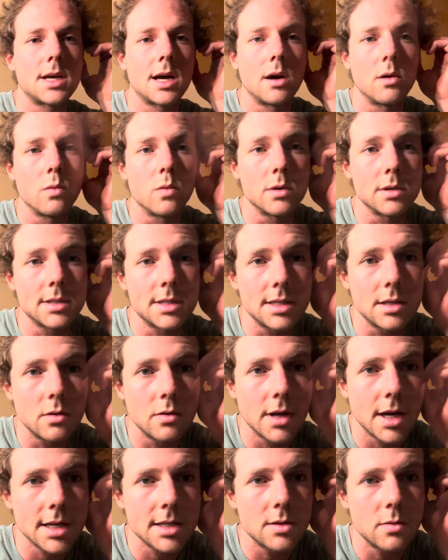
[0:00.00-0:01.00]
I will see you
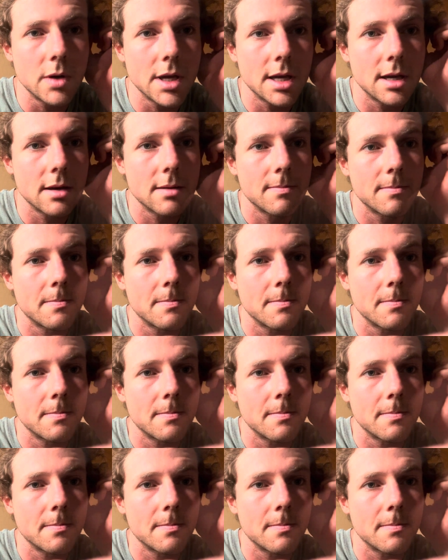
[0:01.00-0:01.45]
next week.